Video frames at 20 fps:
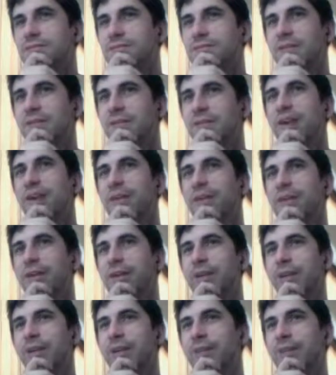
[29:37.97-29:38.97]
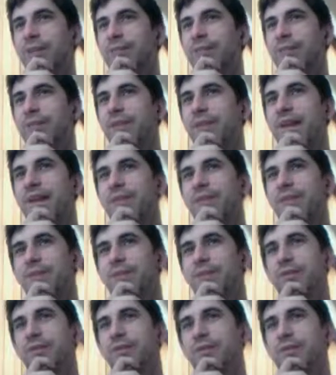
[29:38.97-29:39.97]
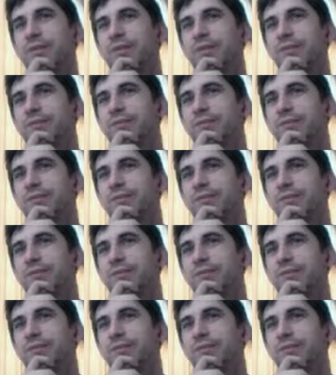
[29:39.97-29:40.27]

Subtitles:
There we go. That's beautiful.